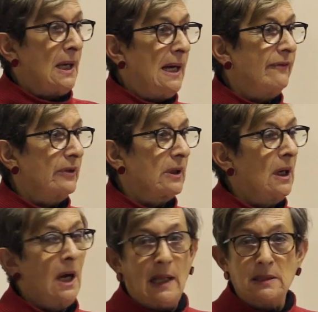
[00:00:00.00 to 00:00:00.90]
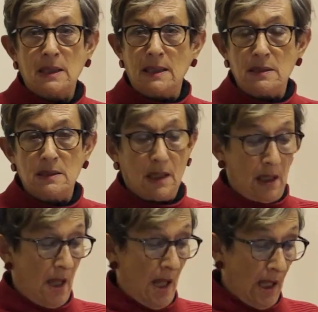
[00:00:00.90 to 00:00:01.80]
to Africa and to
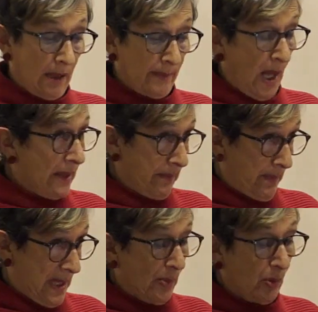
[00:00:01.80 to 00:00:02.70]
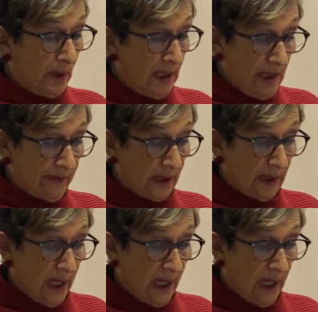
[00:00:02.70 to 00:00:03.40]
India, and people believed